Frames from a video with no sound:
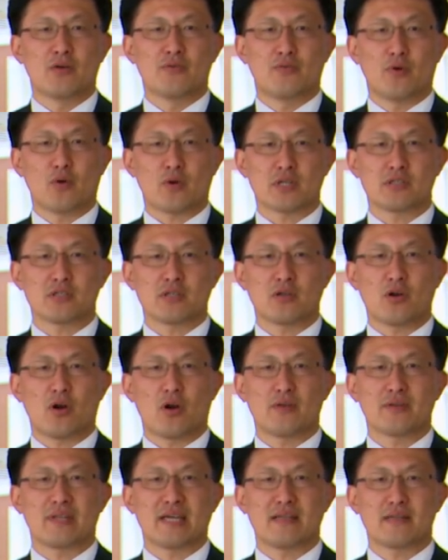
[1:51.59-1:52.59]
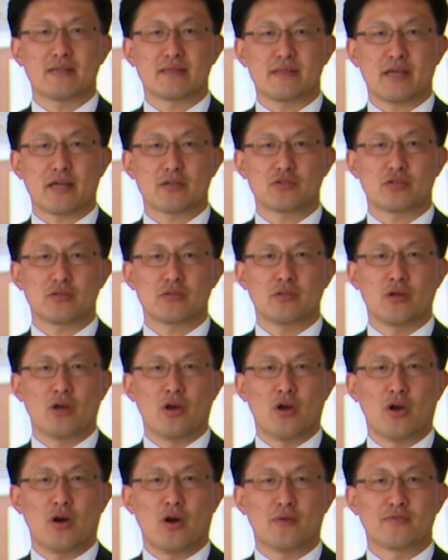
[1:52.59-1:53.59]
focusing on the intersection
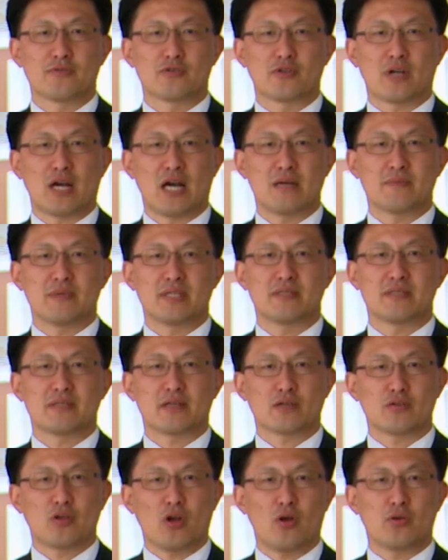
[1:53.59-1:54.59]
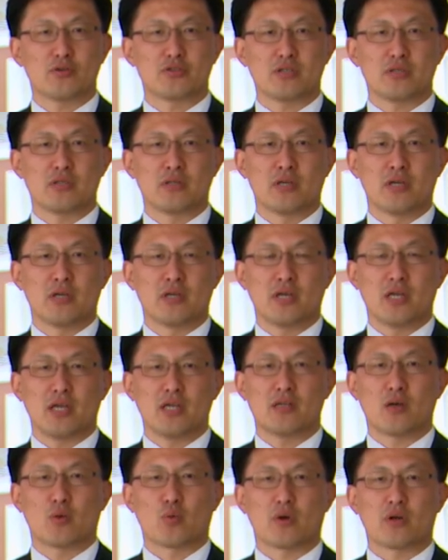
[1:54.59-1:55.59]
of crime and technology
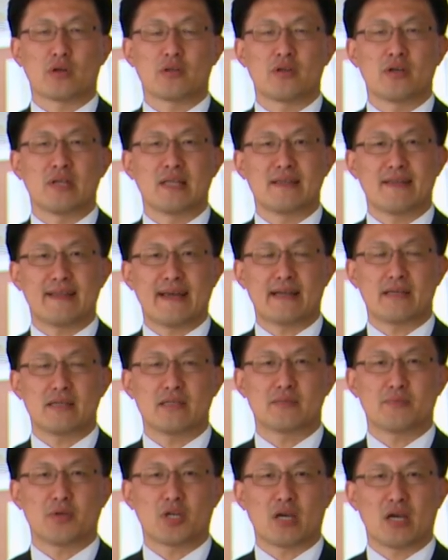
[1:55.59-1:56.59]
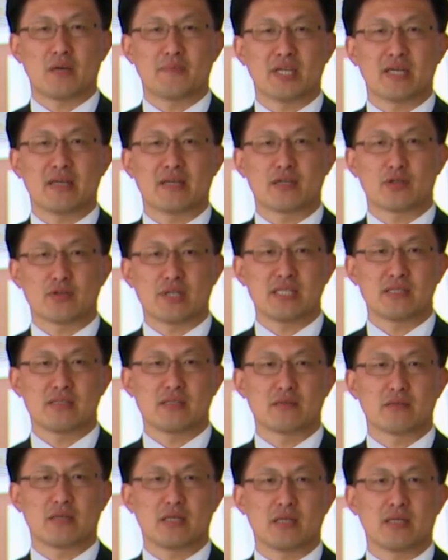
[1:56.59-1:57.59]
in a world that is becoming
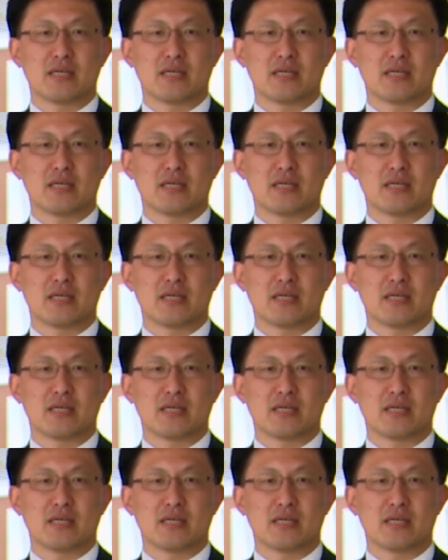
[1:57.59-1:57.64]
increasingly